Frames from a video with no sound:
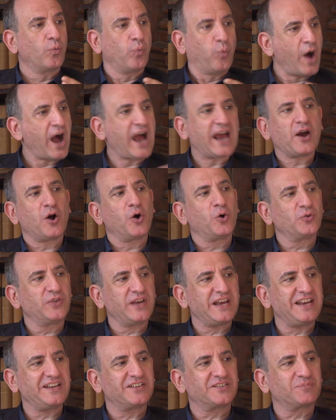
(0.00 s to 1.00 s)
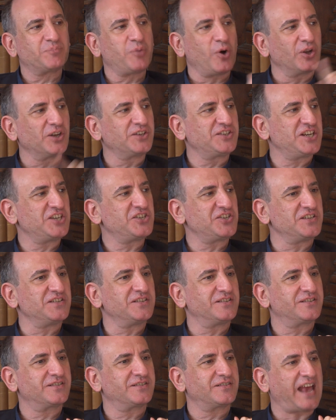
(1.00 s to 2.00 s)
Why all these
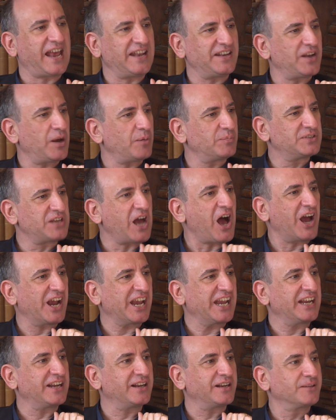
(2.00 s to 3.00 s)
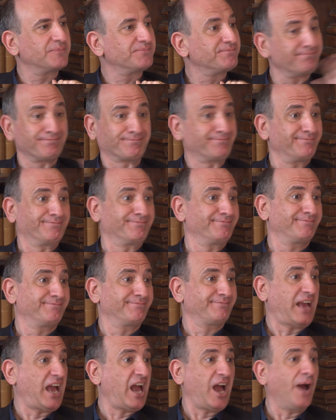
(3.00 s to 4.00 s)
politicians ended up dying.
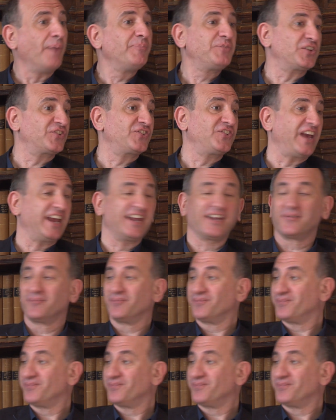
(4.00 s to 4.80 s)
I'm just saying.